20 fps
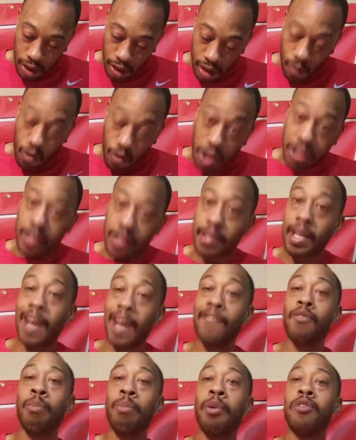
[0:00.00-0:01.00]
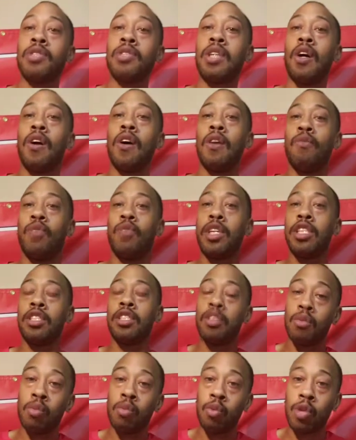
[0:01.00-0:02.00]
What's your life built on? What is
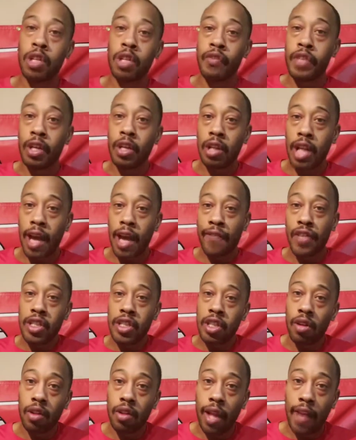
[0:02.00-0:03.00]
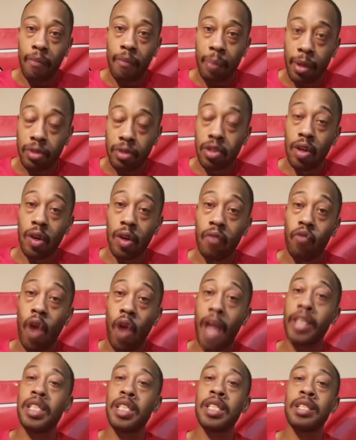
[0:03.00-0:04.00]
the root of your life? Is your life built on
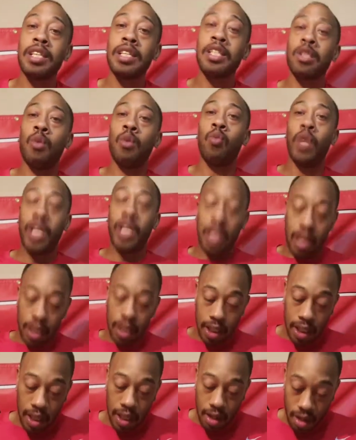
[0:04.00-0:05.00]
righteousness or wickedness?